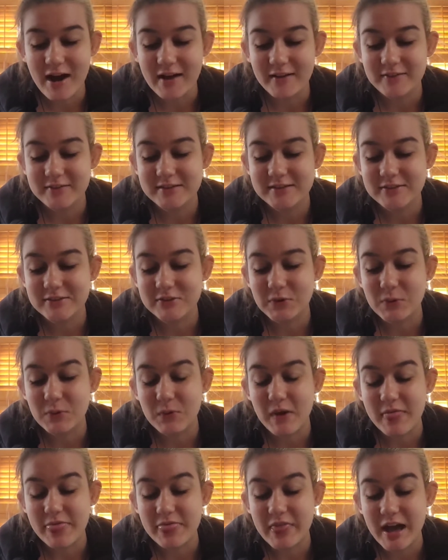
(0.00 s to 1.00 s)
I've sold
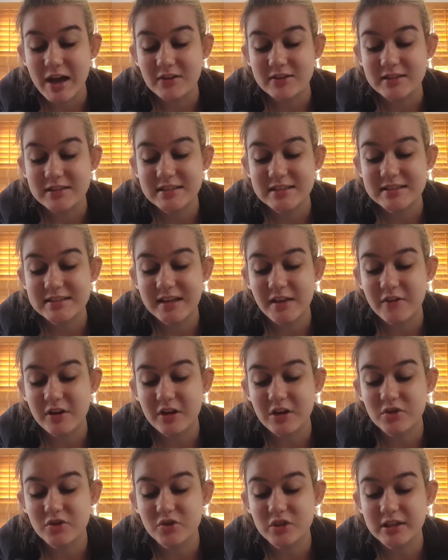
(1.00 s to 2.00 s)

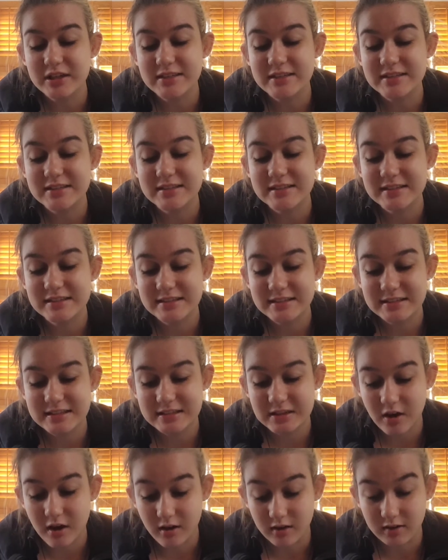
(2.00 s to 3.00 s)

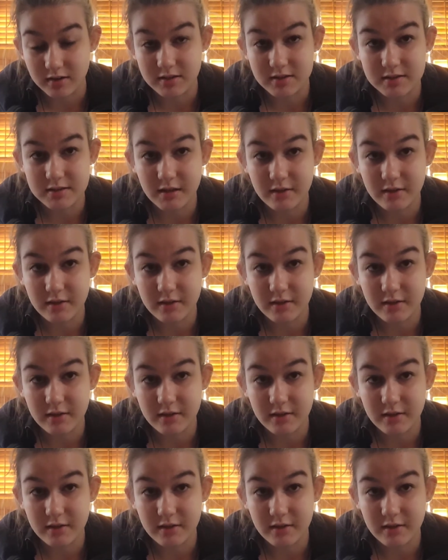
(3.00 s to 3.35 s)
$1,760